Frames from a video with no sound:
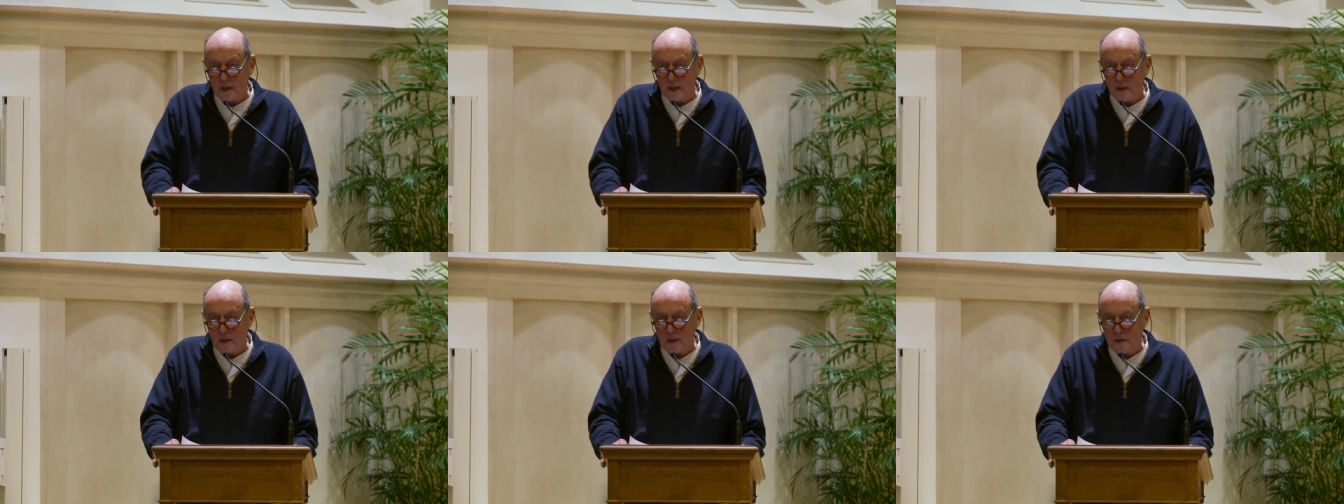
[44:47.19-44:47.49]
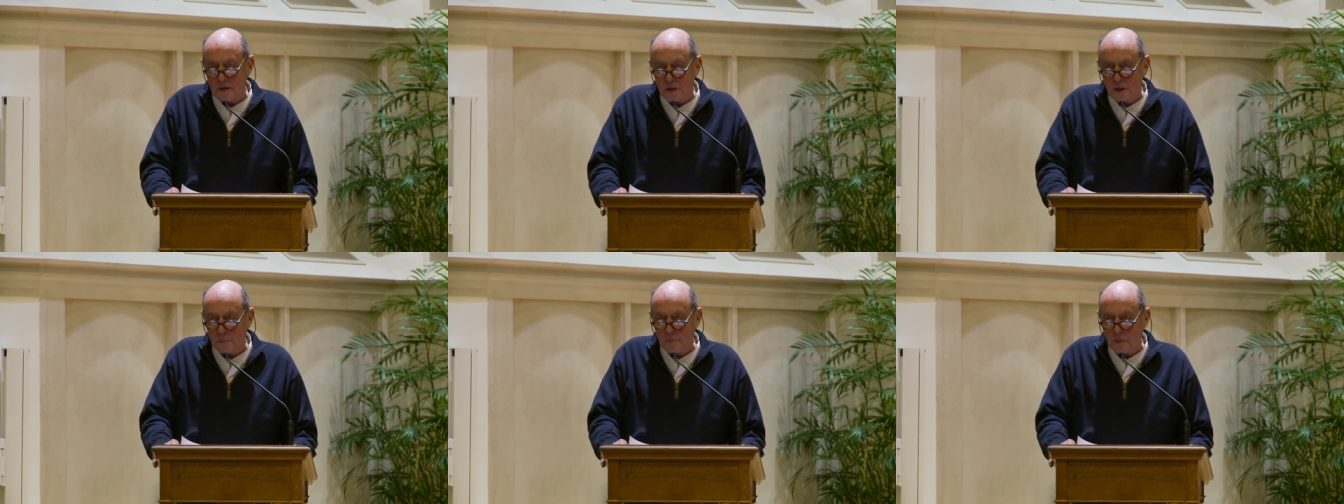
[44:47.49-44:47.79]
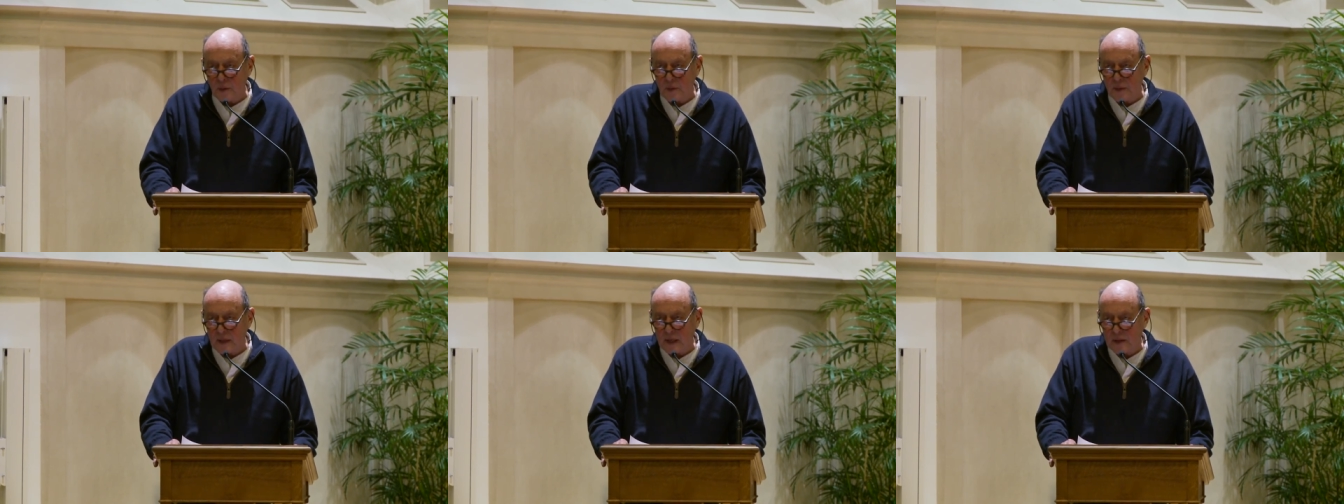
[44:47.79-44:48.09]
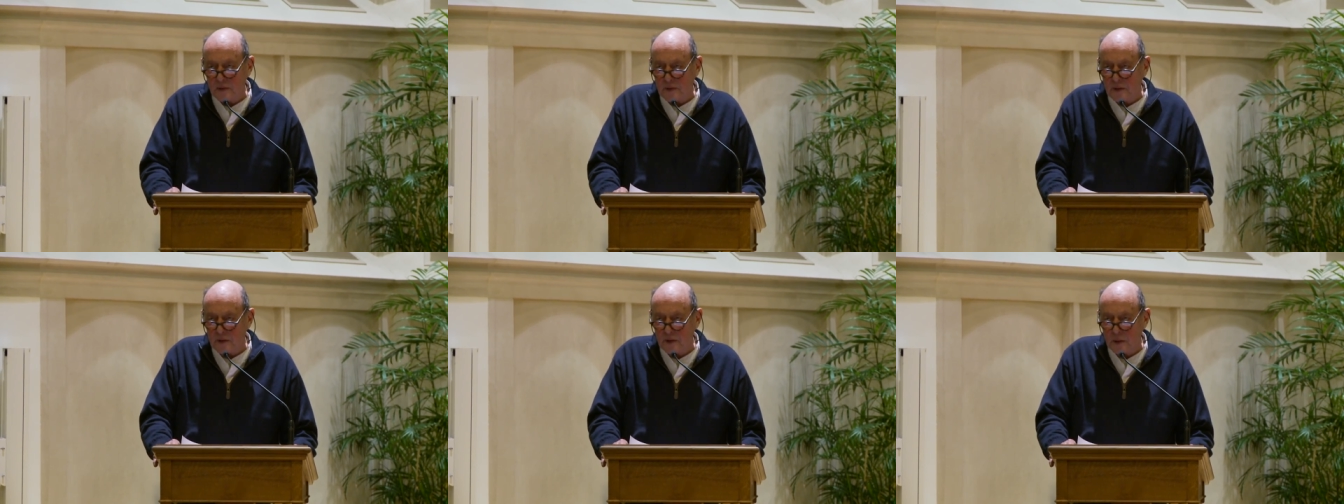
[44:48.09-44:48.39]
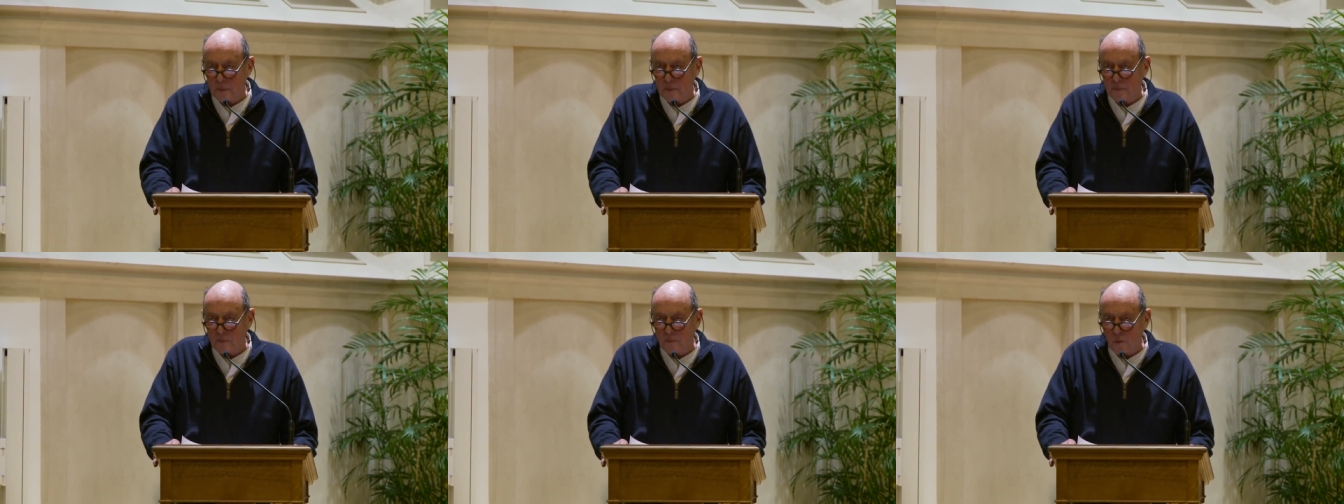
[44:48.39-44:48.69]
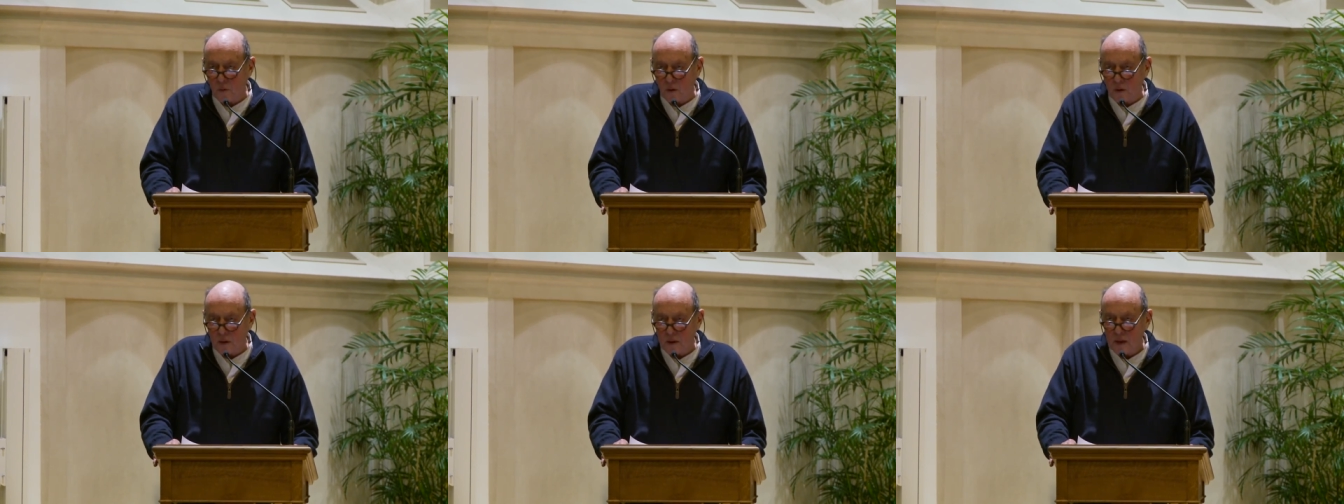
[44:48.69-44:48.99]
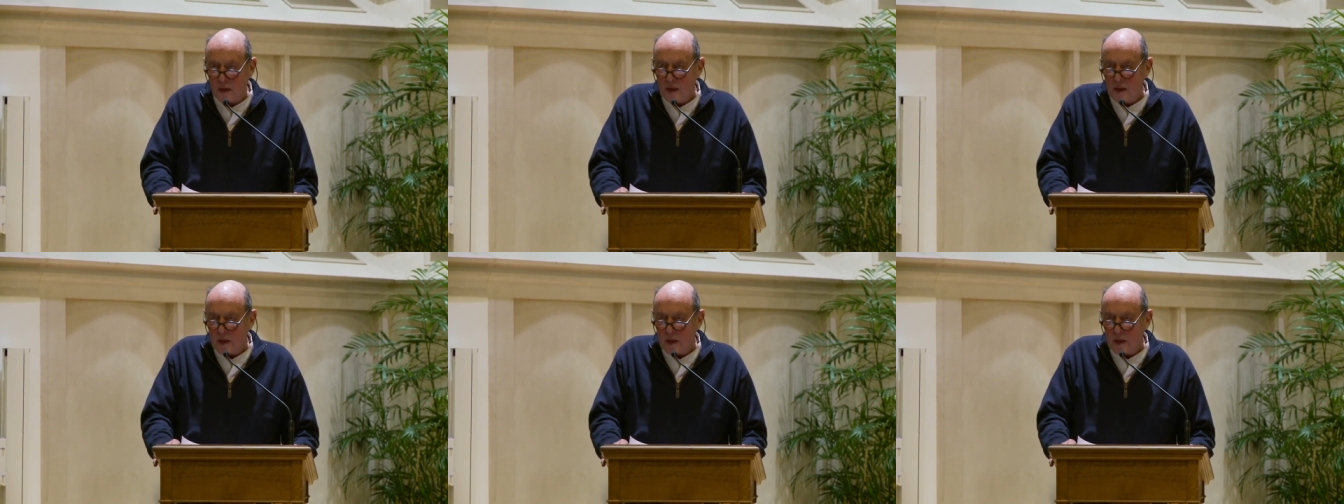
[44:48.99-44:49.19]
area that's burned out the year before